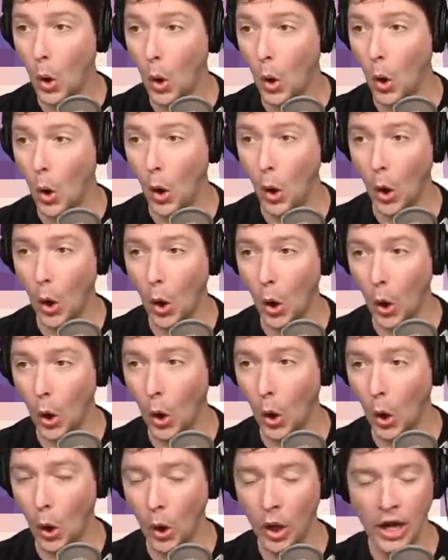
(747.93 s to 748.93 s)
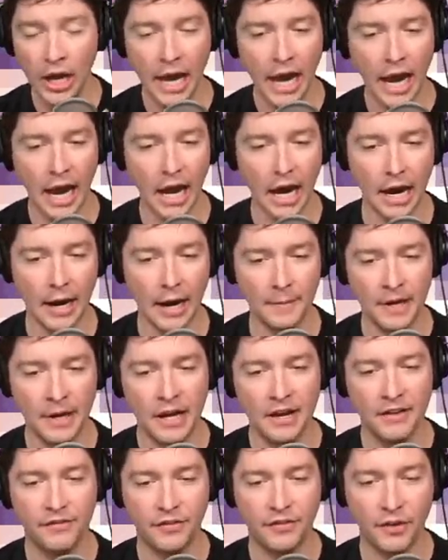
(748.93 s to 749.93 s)
Oh,
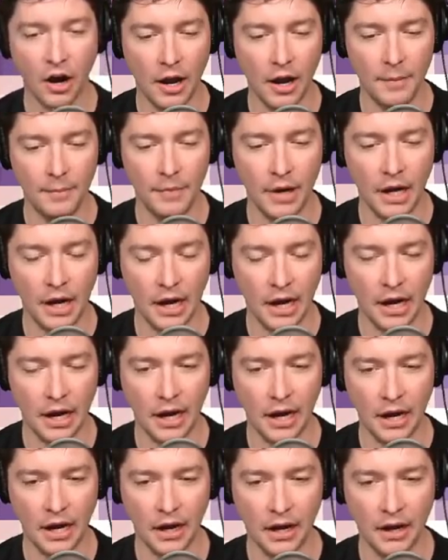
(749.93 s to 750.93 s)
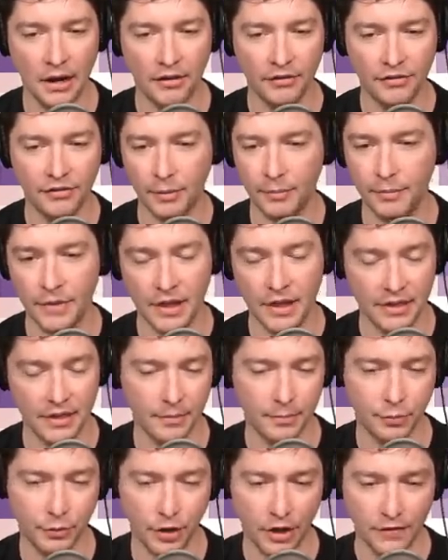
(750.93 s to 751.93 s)
from
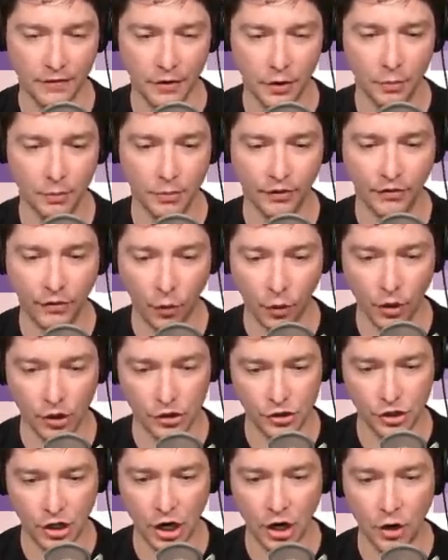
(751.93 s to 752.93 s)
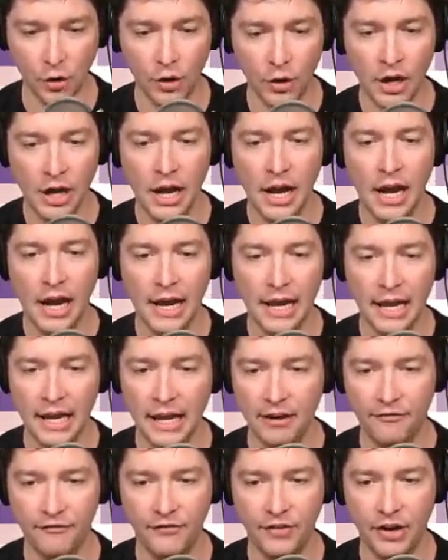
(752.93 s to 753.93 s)
the preview before. So
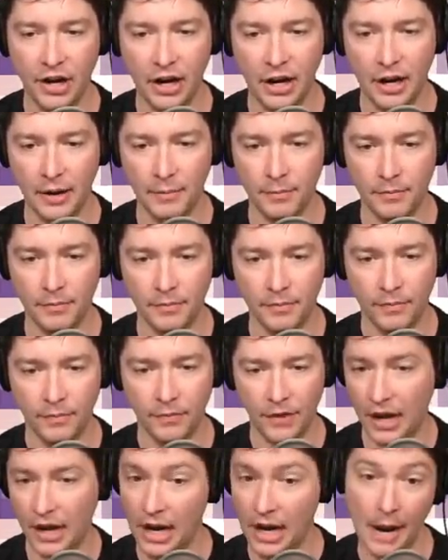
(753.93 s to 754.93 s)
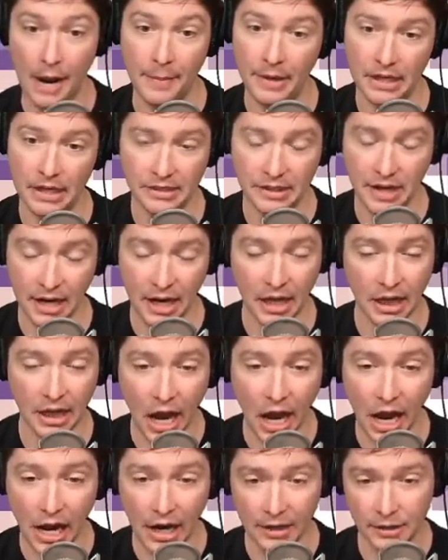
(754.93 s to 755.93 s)
if I mean, it's not a
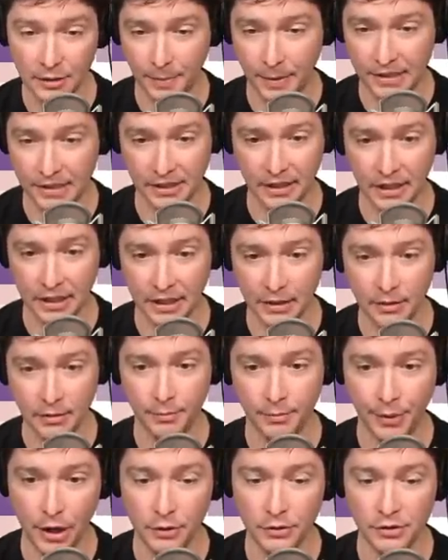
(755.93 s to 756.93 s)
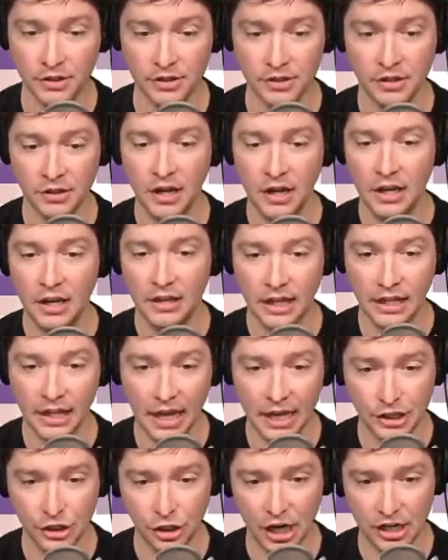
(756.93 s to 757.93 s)
lot. It's basically boats, the
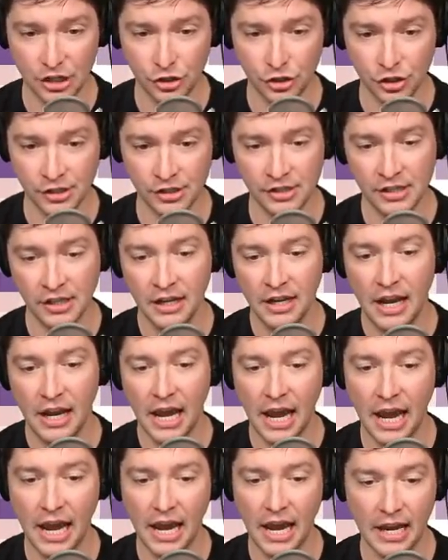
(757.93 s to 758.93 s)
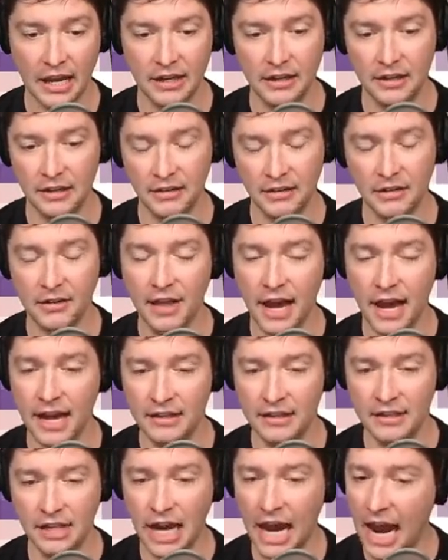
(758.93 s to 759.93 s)
allay changes, and
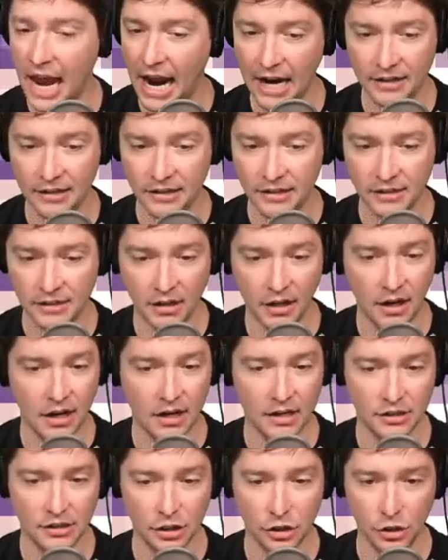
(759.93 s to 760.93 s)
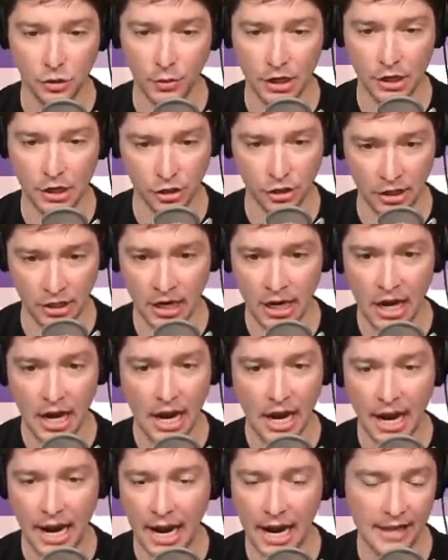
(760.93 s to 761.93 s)
that axe situation,
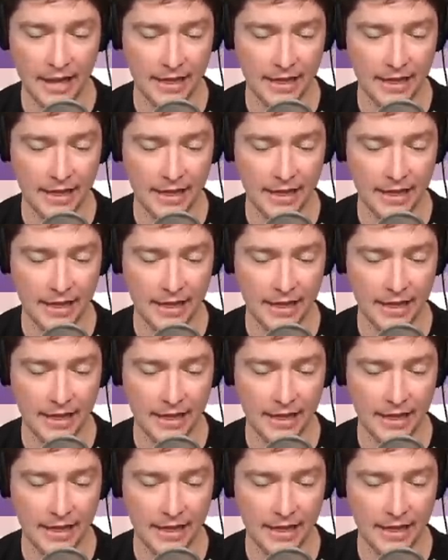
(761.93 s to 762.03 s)
and